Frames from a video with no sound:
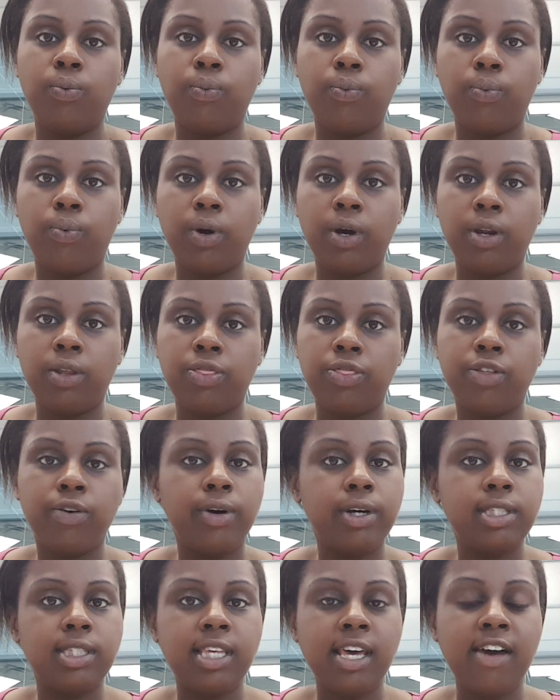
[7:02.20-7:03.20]
What
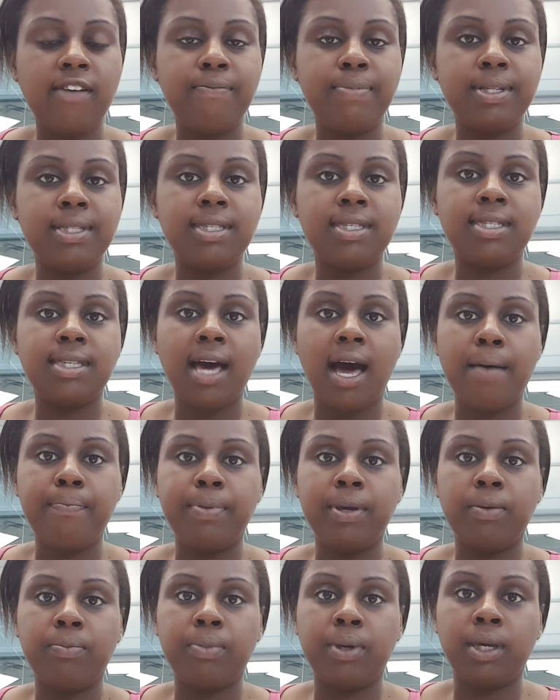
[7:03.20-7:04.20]
thoughts have been
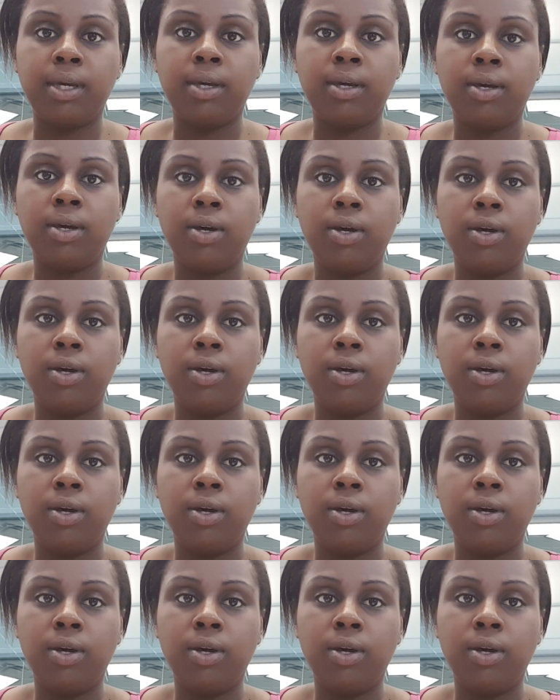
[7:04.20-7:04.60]
stopping me?